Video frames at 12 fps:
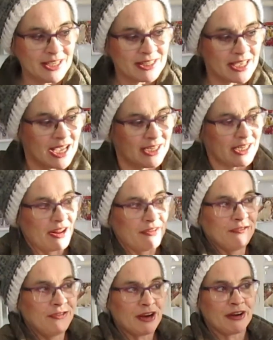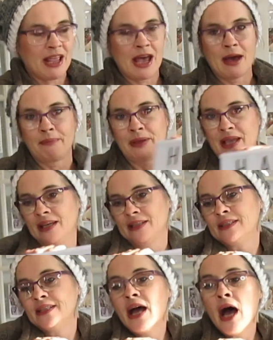excited and very happy
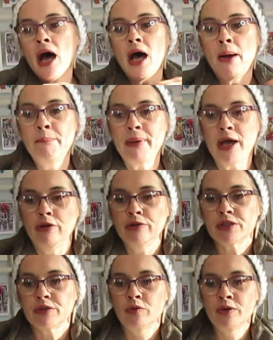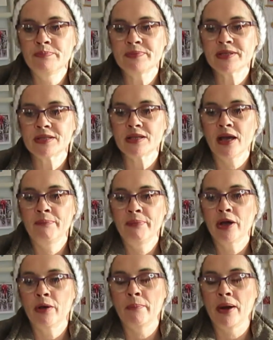about, whoops,
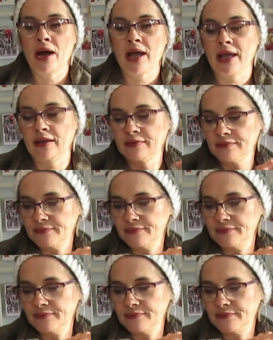about my,